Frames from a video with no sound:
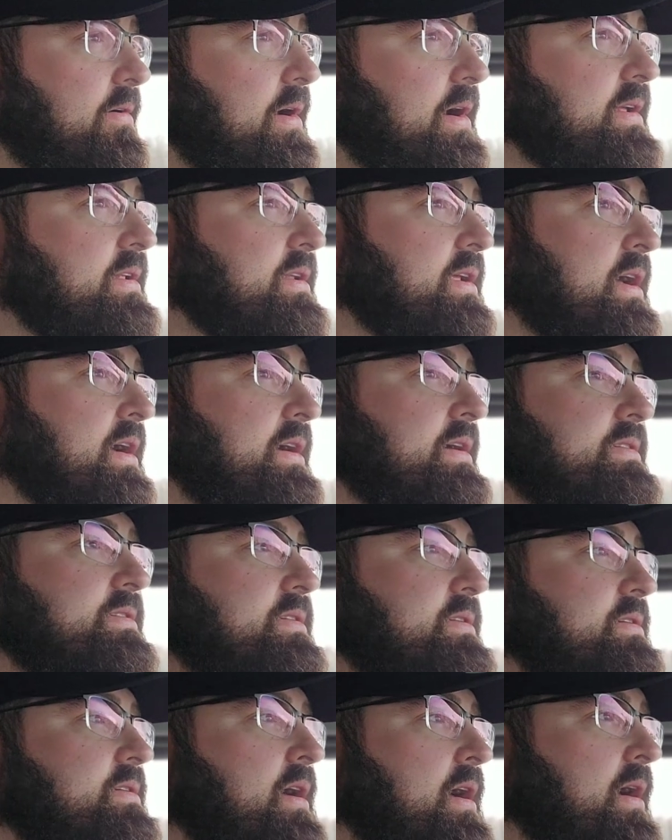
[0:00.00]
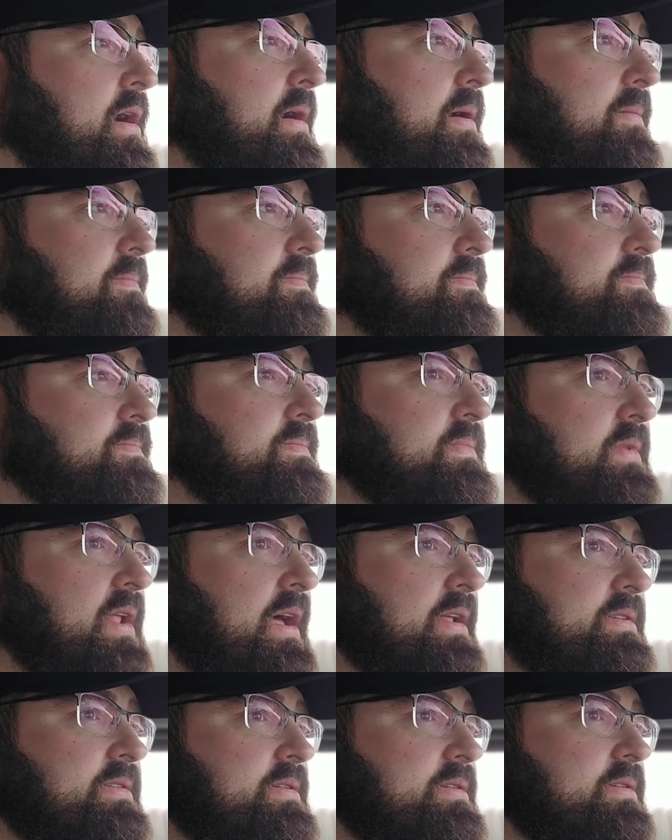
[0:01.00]
all right, guys. Um,
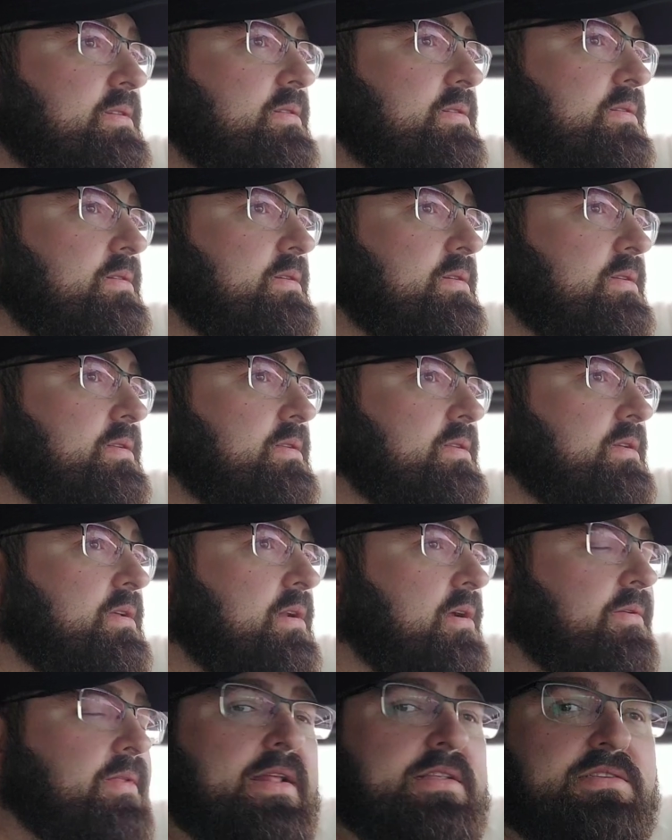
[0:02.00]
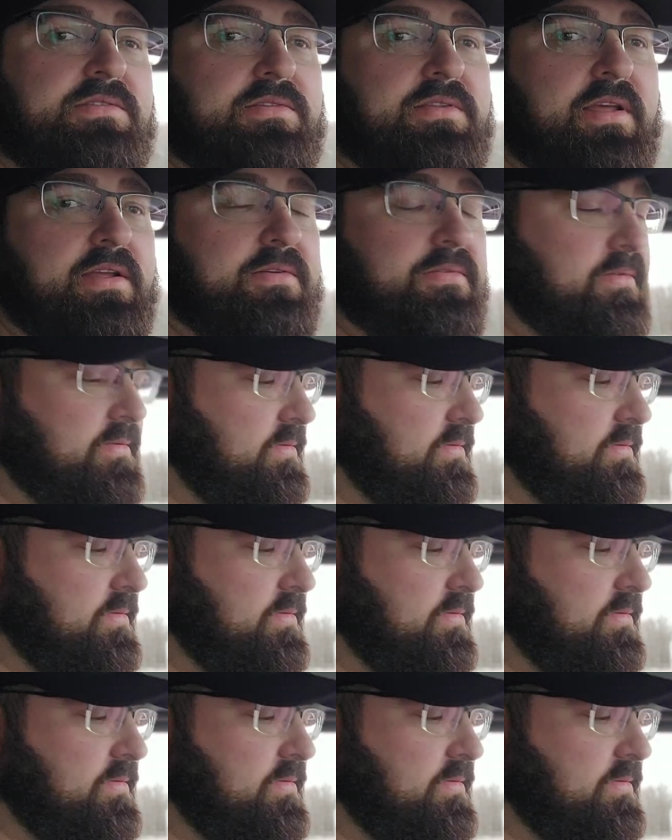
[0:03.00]
that's you know that's like